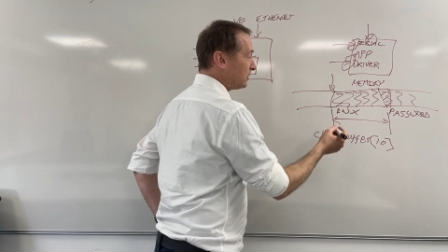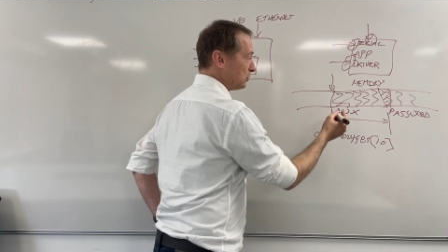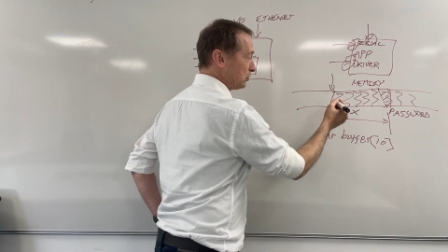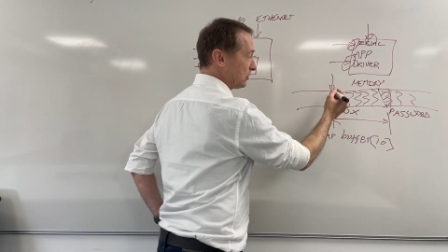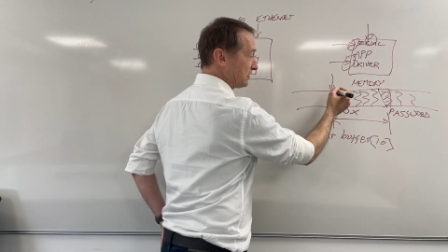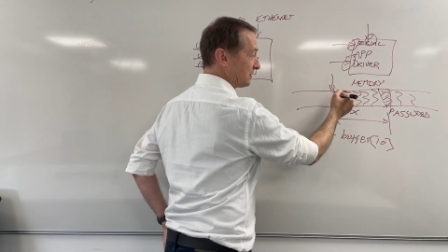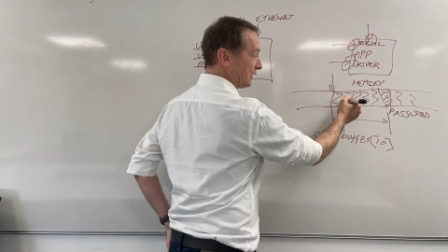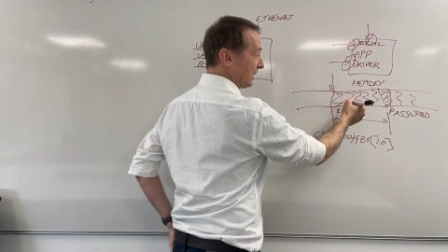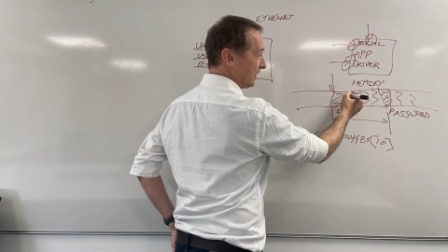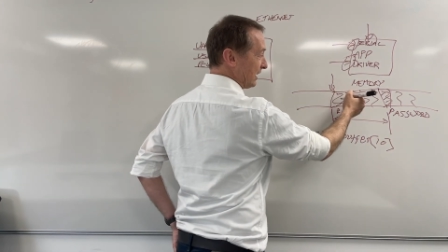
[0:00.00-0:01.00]
You just
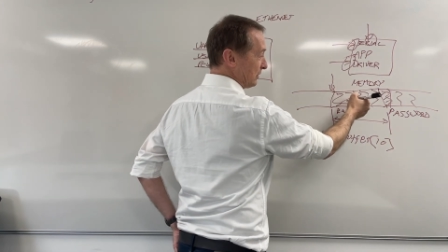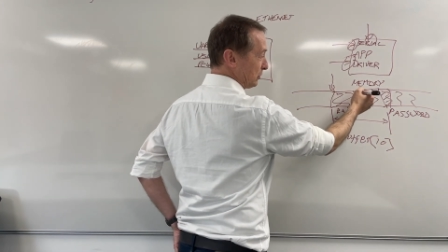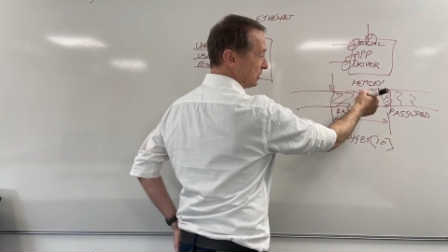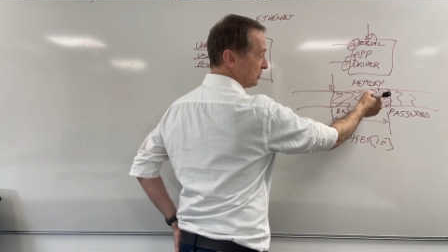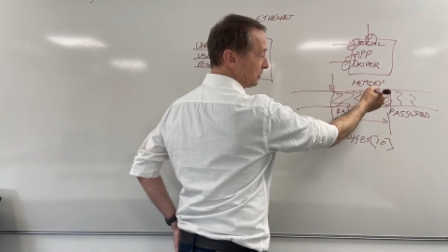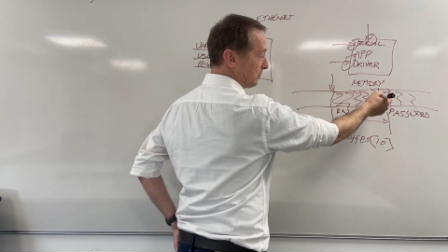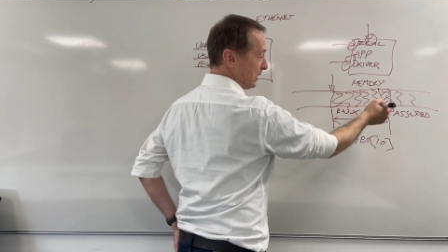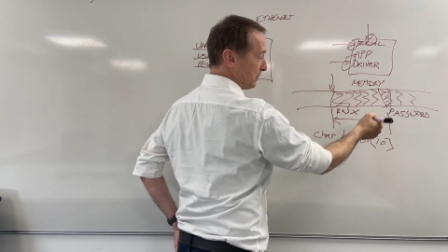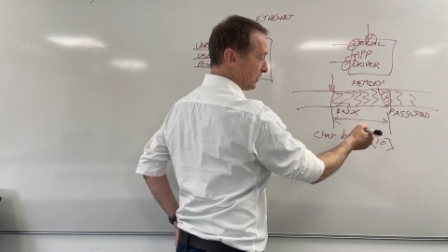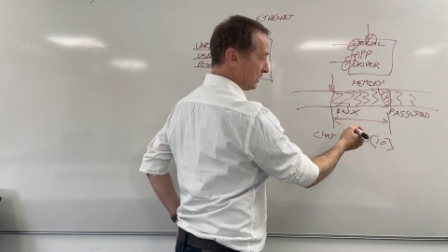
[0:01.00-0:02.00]
set a region of
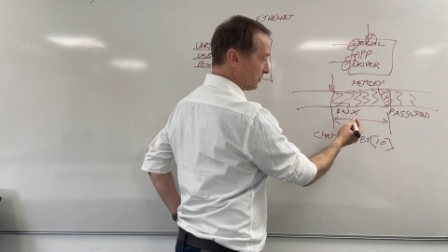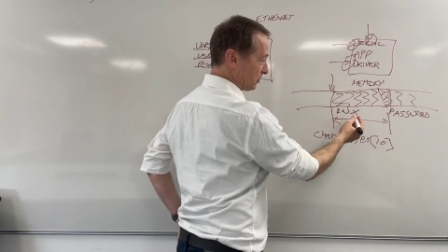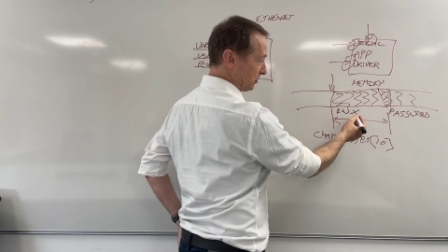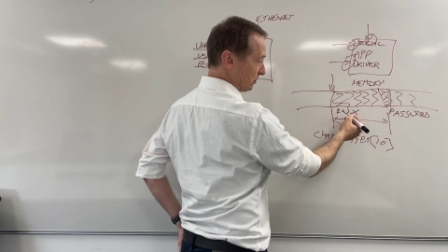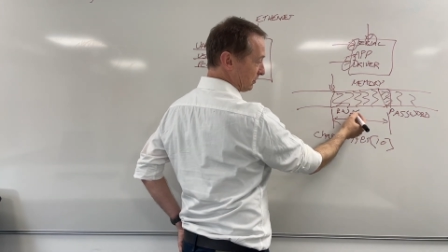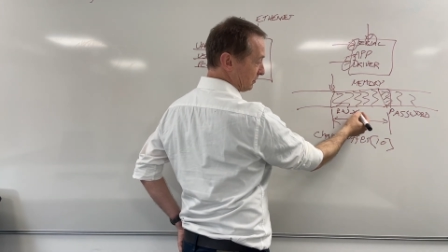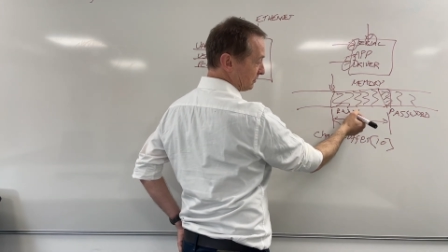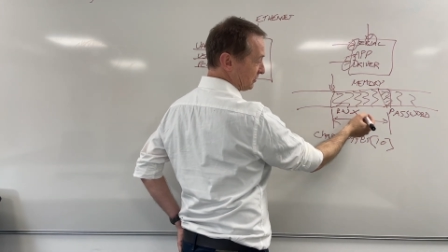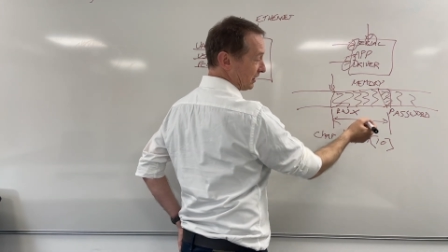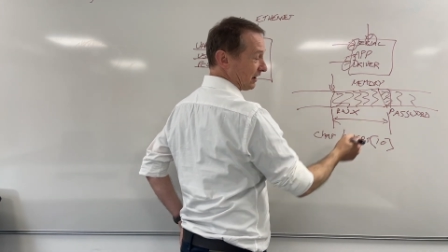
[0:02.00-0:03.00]
memory to
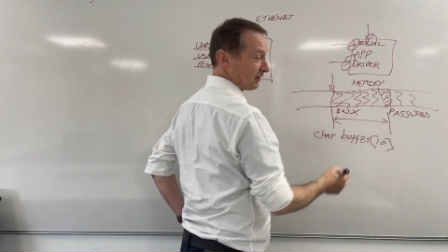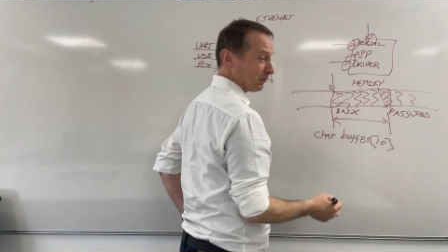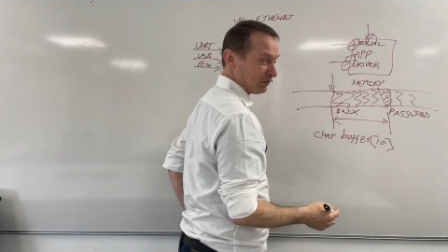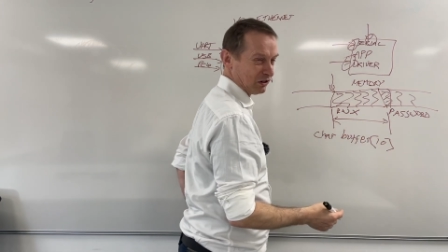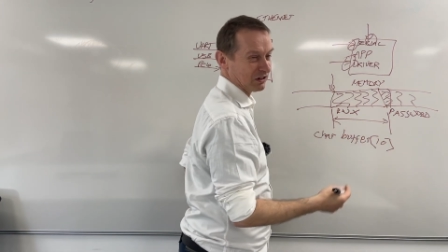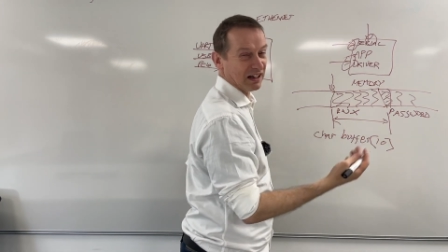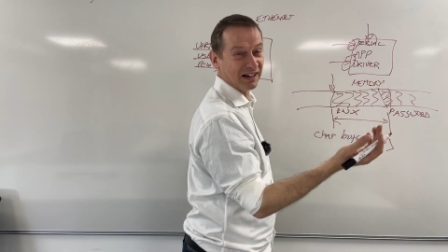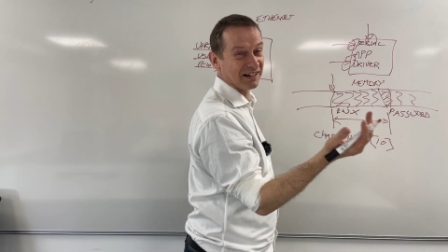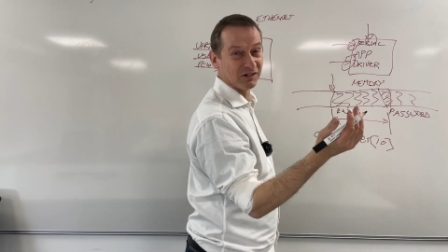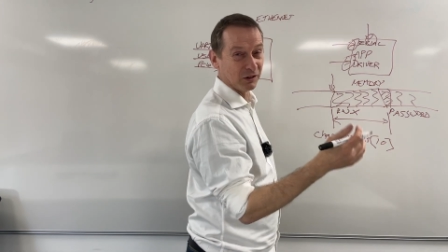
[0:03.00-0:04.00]
say you can't
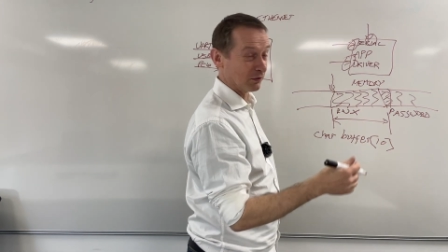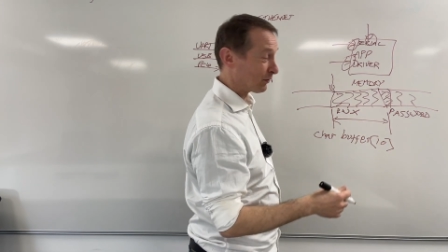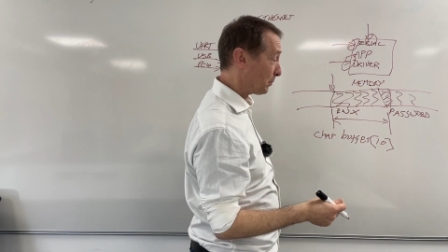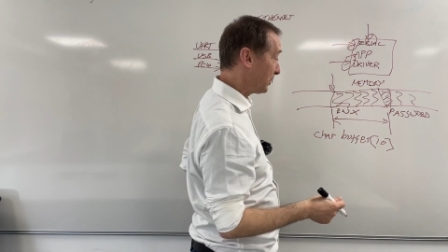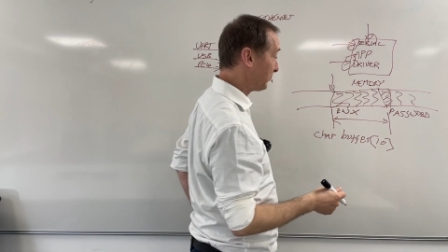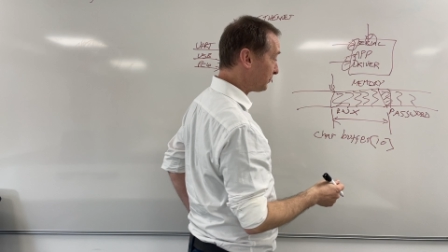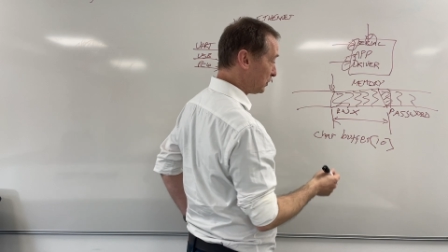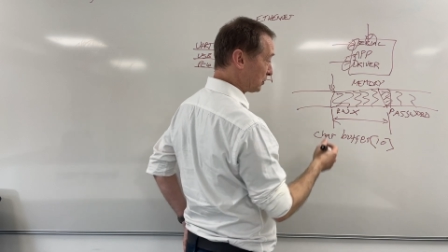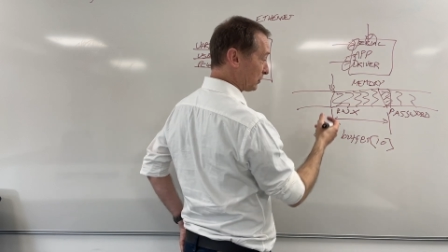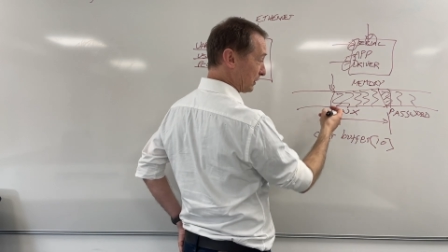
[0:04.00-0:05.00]
execute from it. You
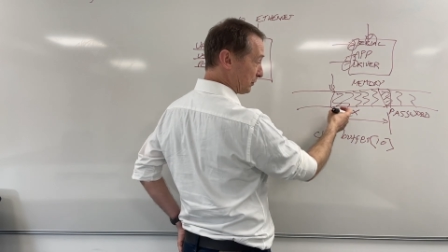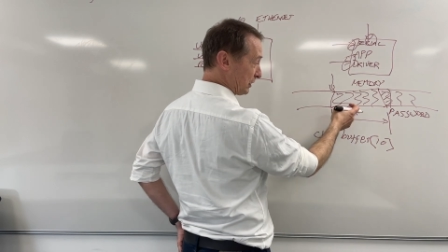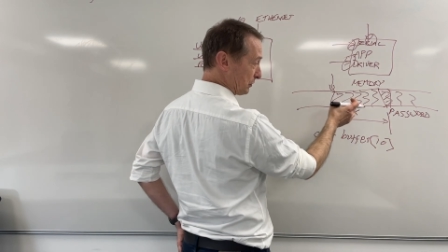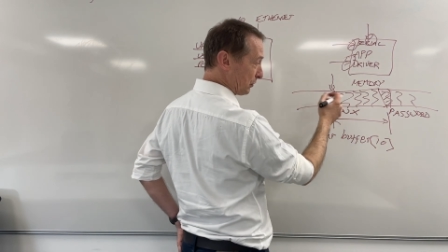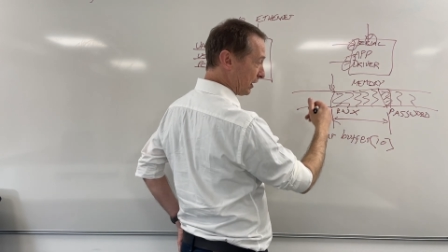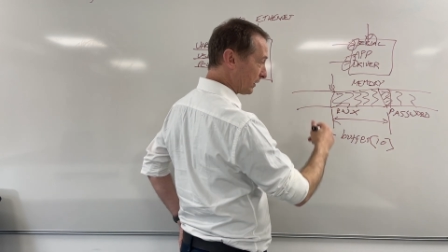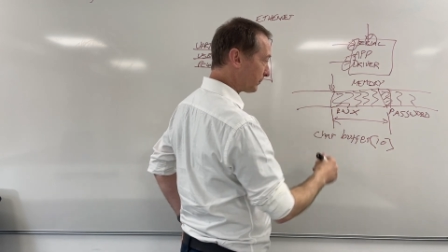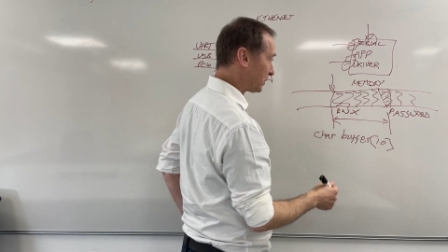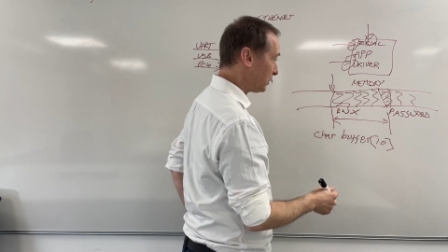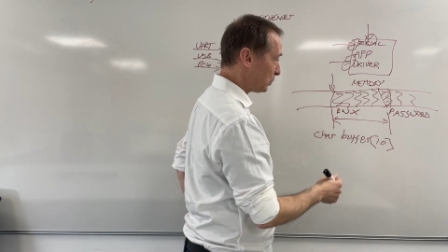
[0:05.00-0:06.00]
can only read and write,
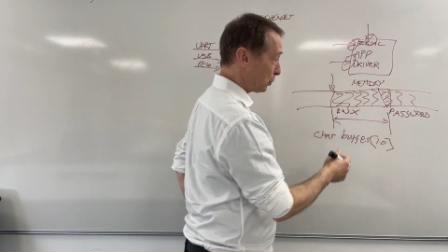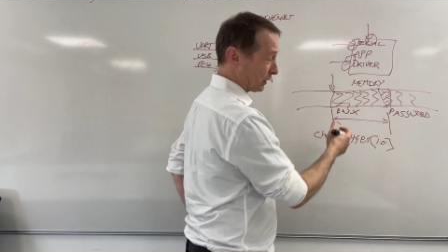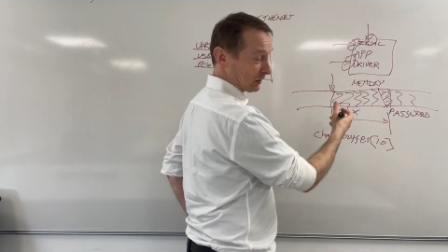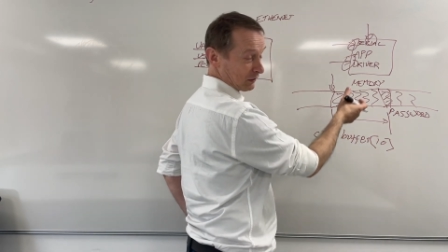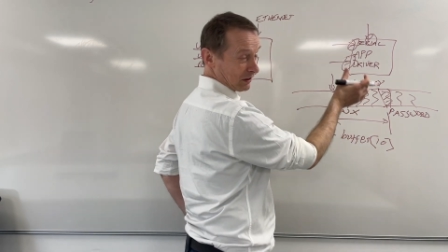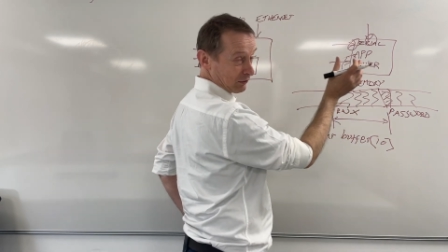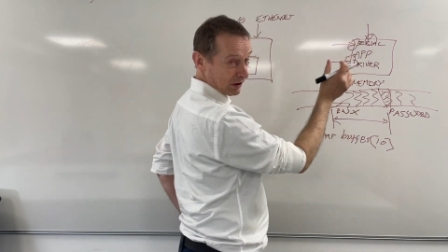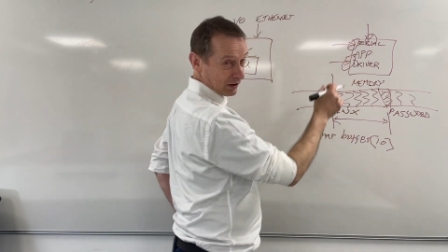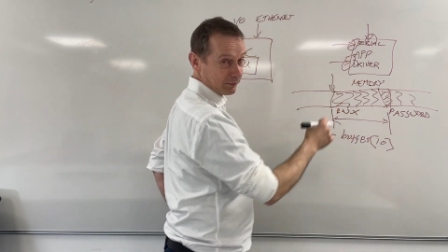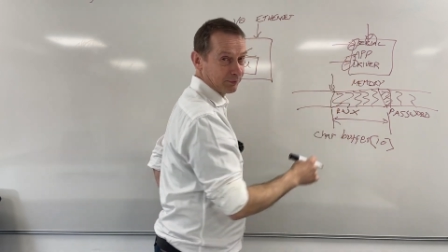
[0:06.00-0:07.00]
or you can only
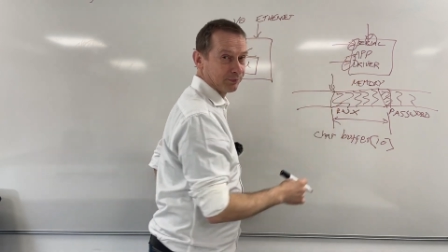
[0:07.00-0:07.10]
read it.